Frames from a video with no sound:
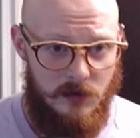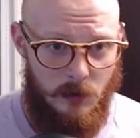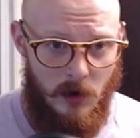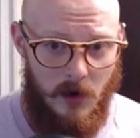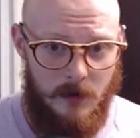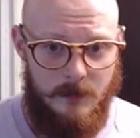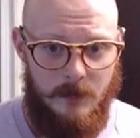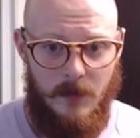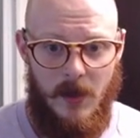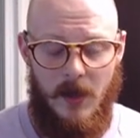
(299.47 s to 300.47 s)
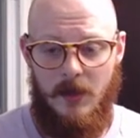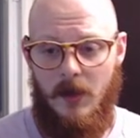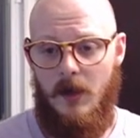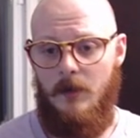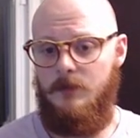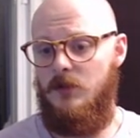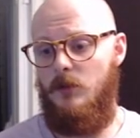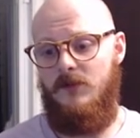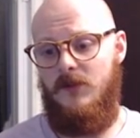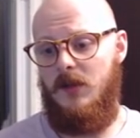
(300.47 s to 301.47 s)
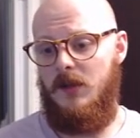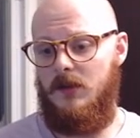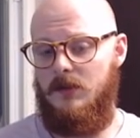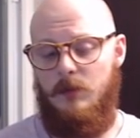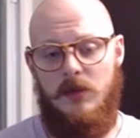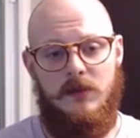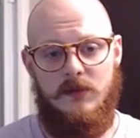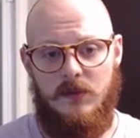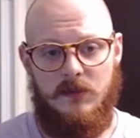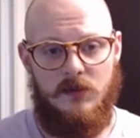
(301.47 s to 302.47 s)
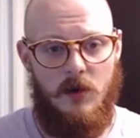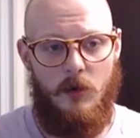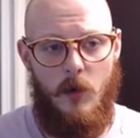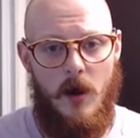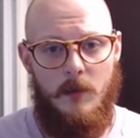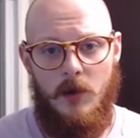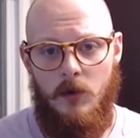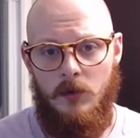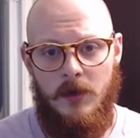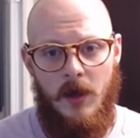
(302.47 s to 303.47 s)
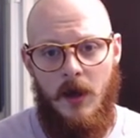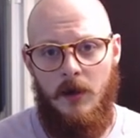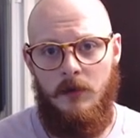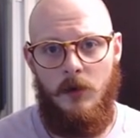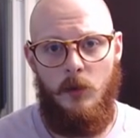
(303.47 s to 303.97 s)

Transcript: as you are. And so with Phoenix being the 6-star requirement only, I don't